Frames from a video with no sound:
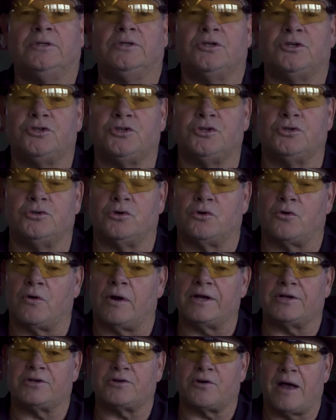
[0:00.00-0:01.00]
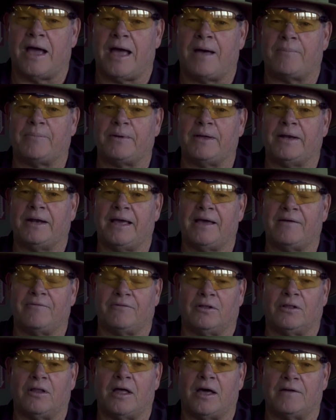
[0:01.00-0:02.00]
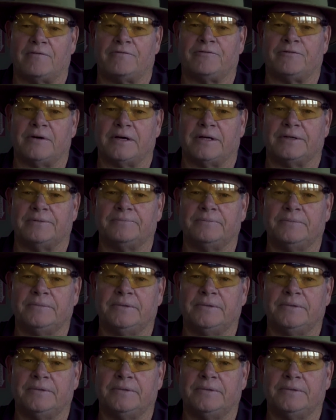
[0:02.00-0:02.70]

to shoot great trap and have a lot of fun.